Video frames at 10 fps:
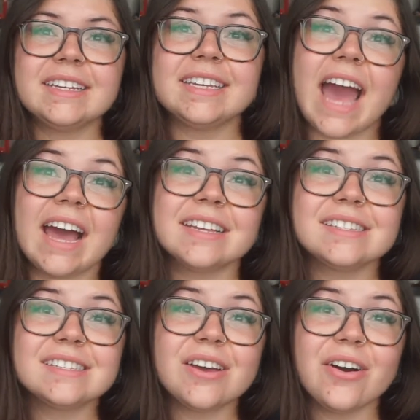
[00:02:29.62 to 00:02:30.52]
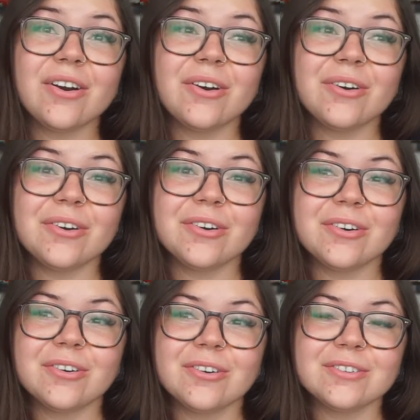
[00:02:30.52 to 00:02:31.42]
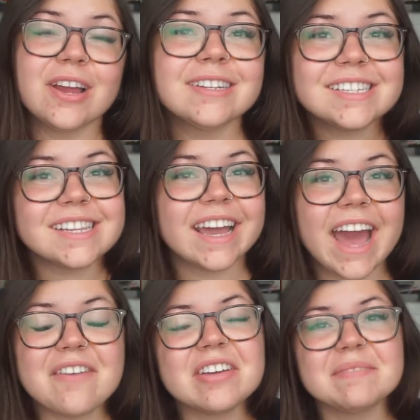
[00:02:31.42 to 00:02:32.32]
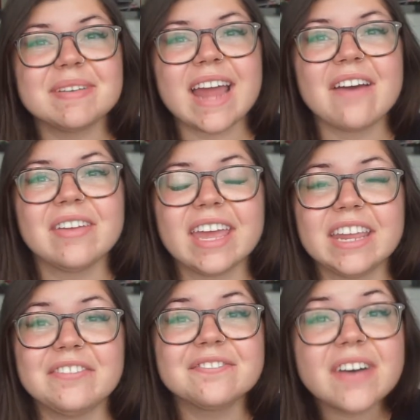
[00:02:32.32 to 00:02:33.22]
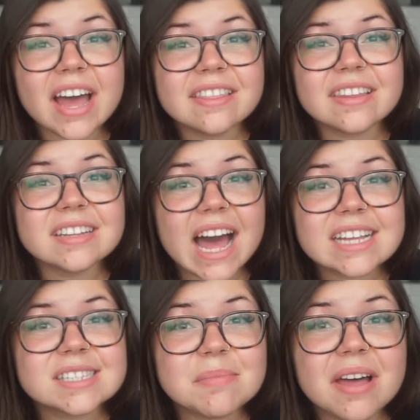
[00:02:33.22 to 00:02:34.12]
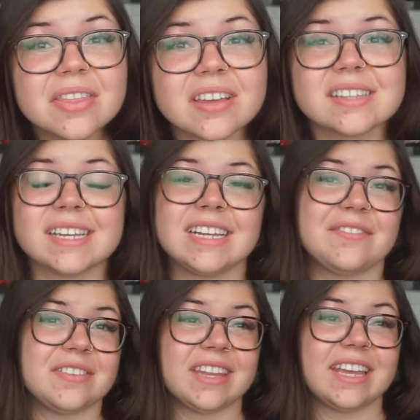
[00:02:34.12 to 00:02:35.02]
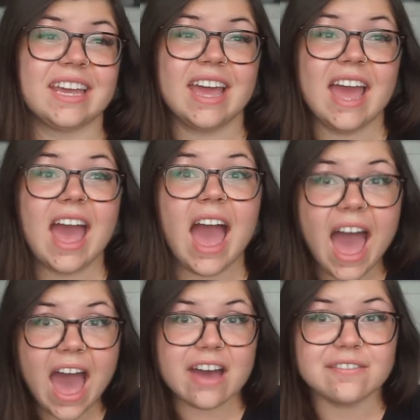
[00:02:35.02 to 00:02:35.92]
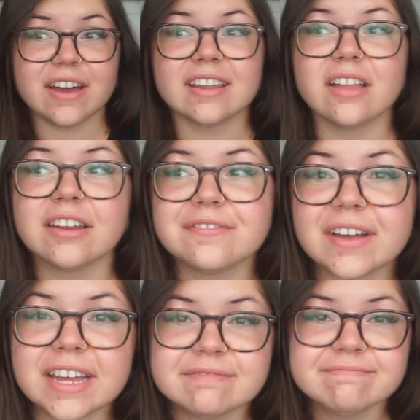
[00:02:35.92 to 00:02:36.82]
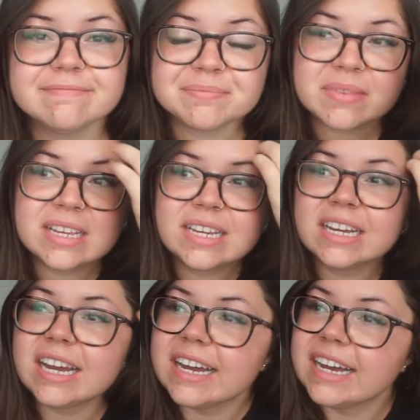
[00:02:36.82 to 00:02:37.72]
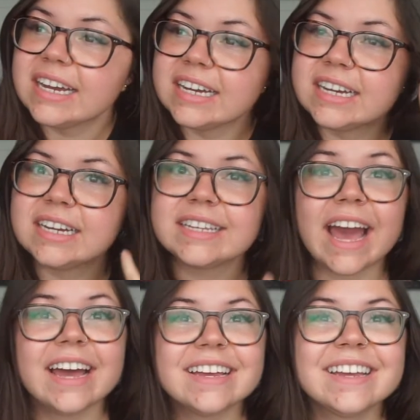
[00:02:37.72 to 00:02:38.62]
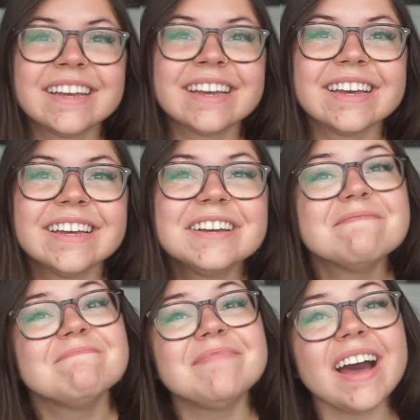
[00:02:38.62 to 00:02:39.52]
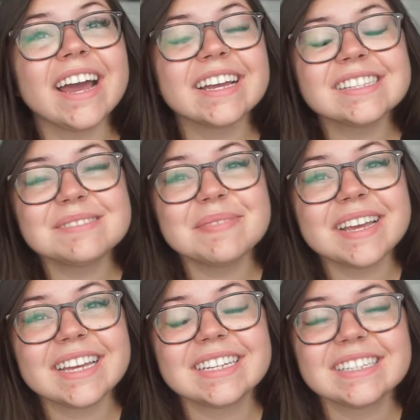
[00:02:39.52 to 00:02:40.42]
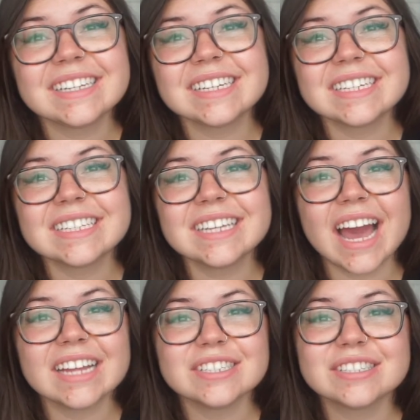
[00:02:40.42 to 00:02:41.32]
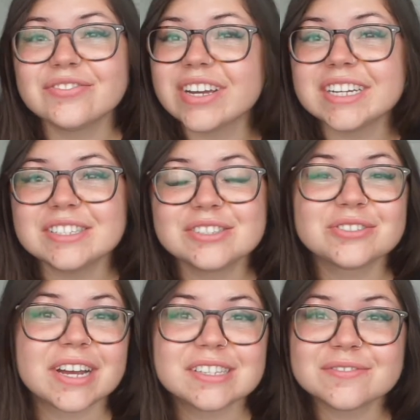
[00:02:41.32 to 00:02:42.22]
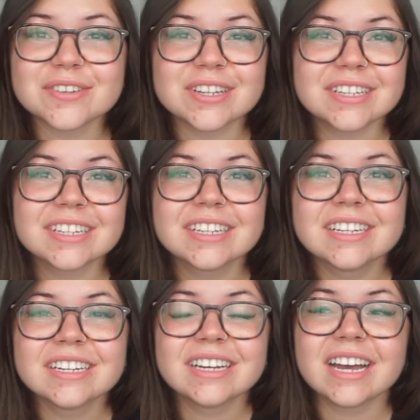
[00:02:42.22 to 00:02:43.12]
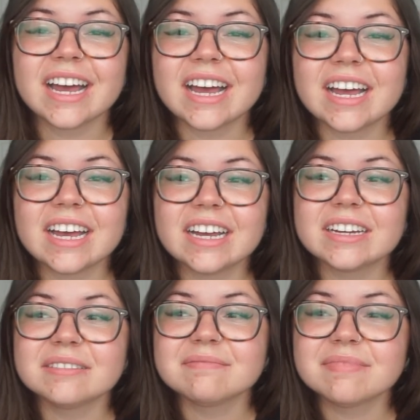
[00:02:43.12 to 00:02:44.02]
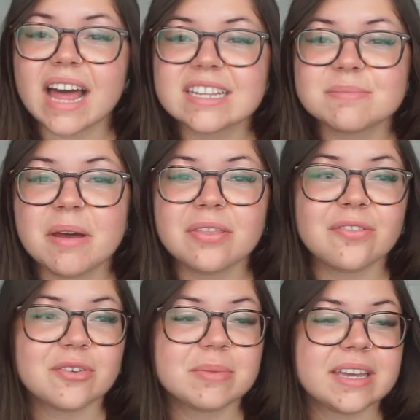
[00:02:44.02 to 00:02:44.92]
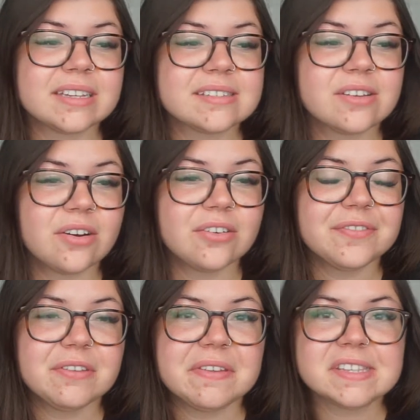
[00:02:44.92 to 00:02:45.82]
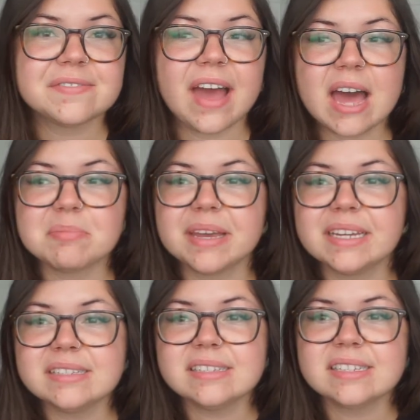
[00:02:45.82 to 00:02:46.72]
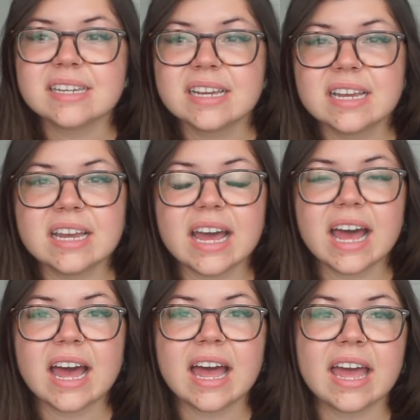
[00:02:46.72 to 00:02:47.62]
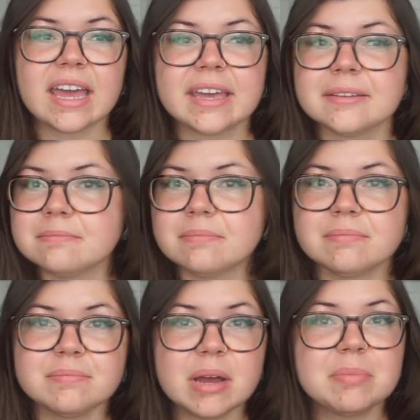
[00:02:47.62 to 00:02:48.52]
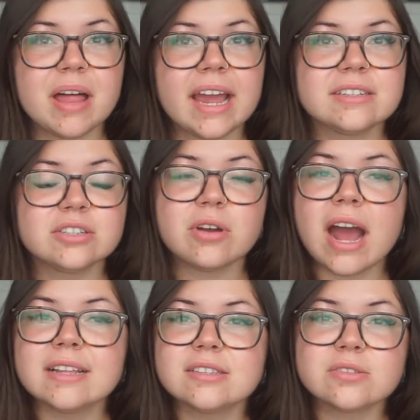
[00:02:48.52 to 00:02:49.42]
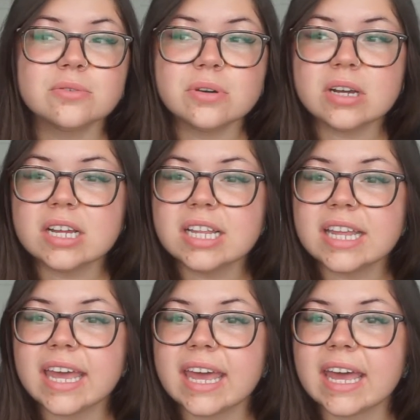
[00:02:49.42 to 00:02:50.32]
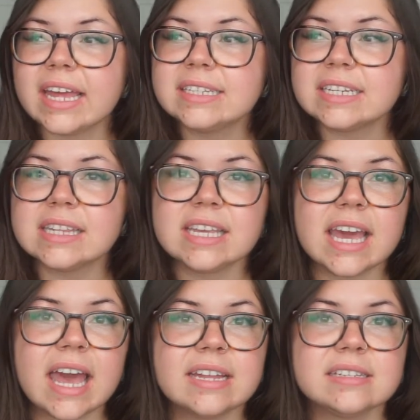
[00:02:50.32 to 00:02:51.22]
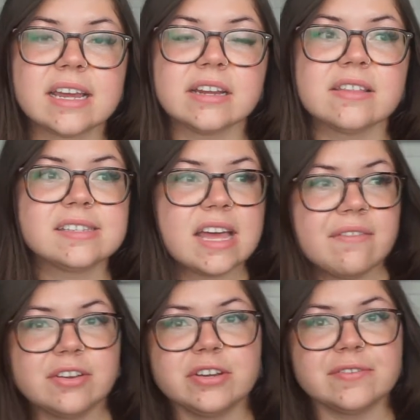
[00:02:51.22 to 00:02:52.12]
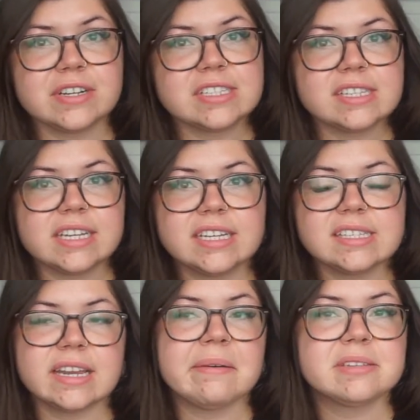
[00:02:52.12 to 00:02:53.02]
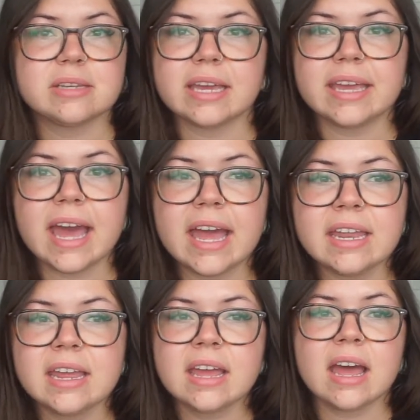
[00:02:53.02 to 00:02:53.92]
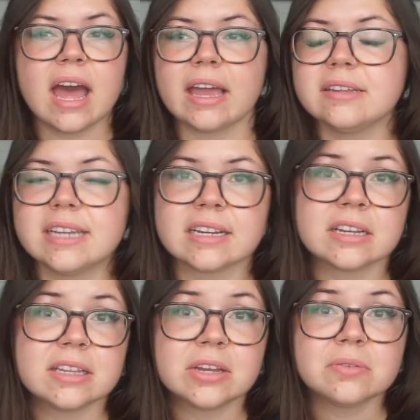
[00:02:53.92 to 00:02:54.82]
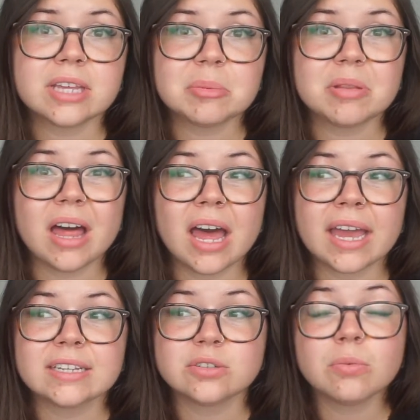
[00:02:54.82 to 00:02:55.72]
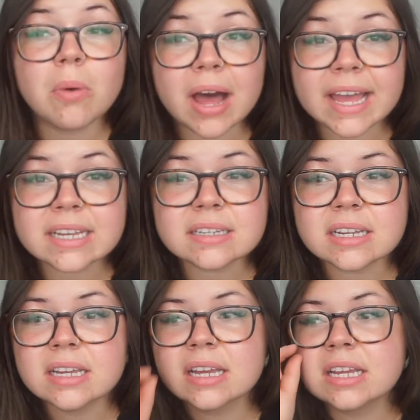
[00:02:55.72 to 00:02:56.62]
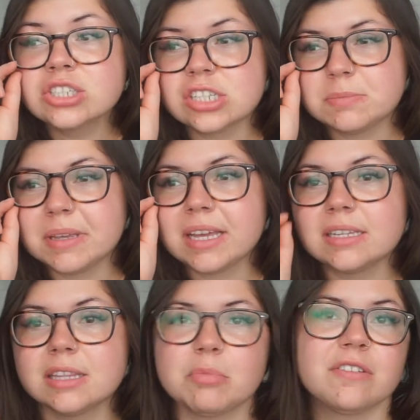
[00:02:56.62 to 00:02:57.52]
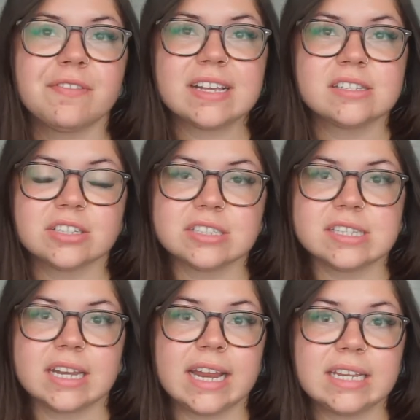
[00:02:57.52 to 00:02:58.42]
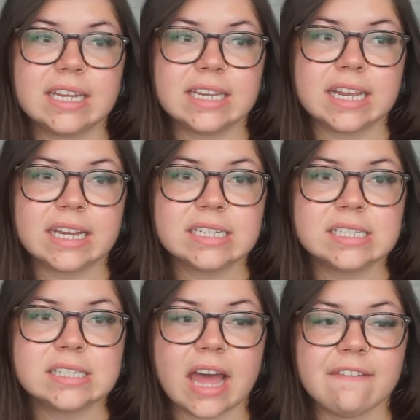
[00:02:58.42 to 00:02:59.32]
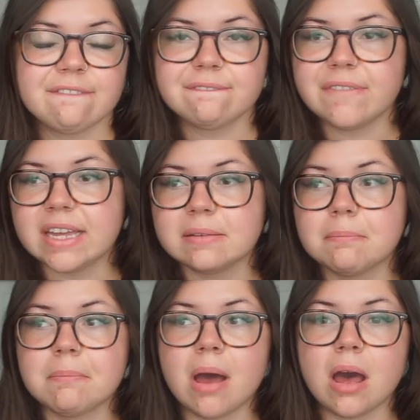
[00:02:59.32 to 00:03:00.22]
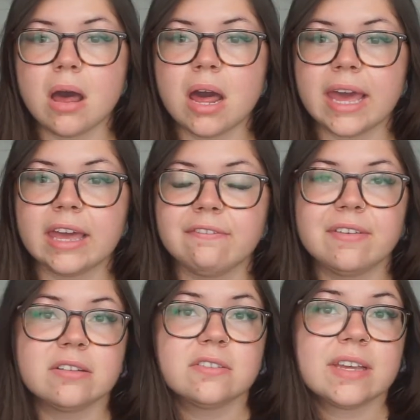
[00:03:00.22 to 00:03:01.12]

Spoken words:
Yeah, so not to say I haven't been having any fun the last month, because I definitely have had a lot of fun. Yeah. But it's been, yeah, just a very stressful last month for me. So a few things have happened. I'm applying to grad school, and in the end, out of the 7 universities that I was looking at, I could technically only apply to 1, just because the professors that I needed that fit my field of